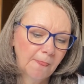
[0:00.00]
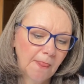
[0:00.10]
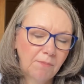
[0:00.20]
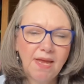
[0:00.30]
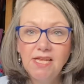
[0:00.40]

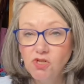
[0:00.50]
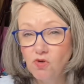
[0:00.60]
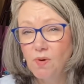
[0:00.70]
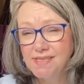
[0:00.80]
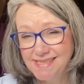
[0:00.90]
making sure
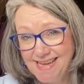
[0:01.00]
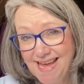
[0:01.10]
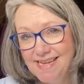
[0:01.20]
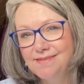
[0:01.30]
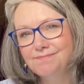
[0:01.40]
once
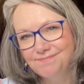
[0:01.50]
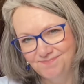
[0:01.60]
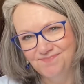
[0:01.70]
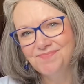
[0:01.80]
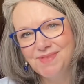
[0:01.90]
again
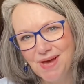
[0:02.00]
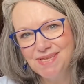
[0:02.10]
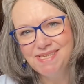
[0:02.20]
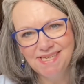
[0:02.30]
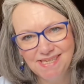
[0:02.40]
that I
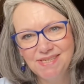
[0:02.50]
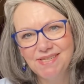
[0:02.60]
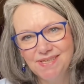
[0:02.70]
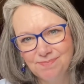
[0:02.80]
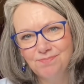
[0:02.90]
ticked
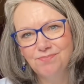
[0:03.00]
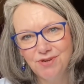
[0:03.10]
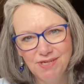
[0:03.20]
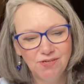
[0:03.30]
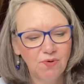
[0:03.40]
the
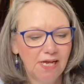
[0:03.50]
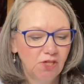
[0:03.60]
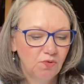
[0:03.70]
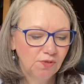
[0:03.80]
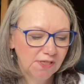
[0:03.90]
print to
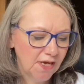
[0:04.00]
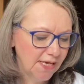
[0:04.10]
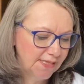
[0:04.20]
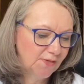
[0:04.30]
actual size.